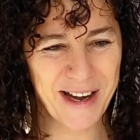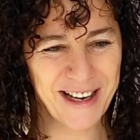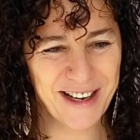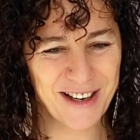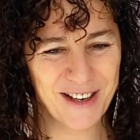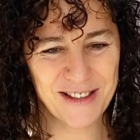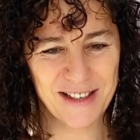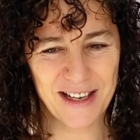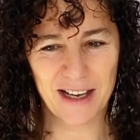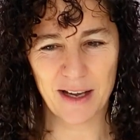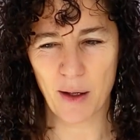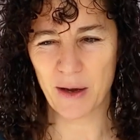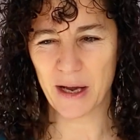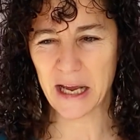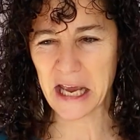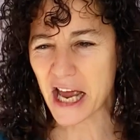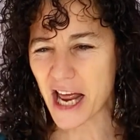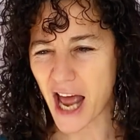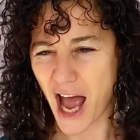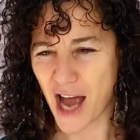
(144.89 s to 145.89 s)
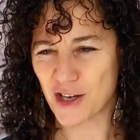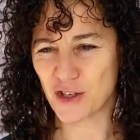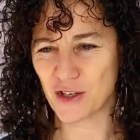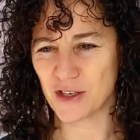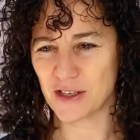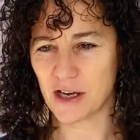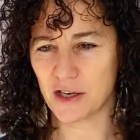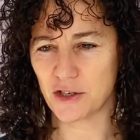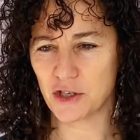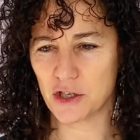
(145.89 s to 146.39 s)
Because like I can't actually
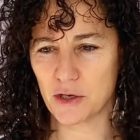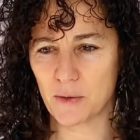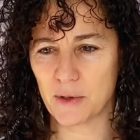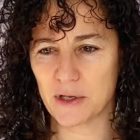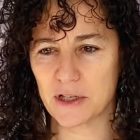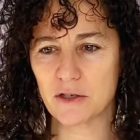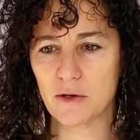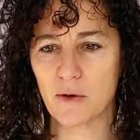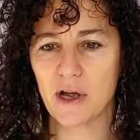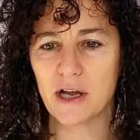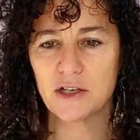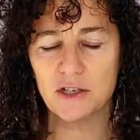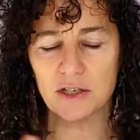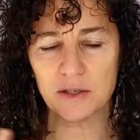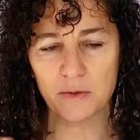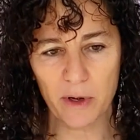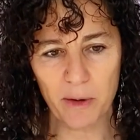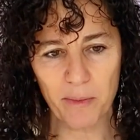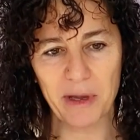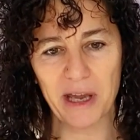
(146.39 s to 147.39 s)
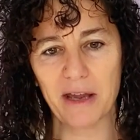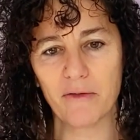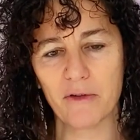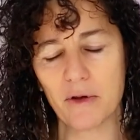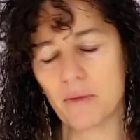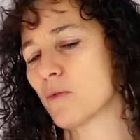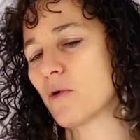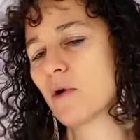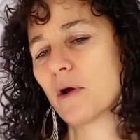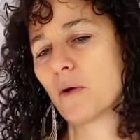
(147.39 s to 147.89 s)
touch you. And so I just want to be
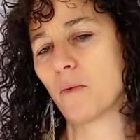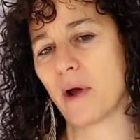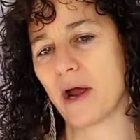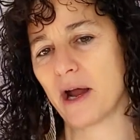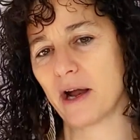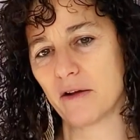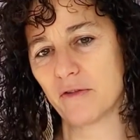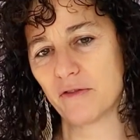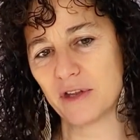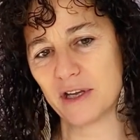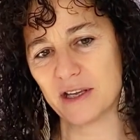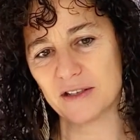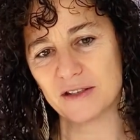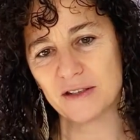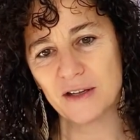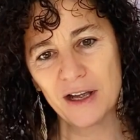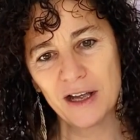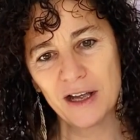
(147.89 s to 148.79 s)
even more aware of these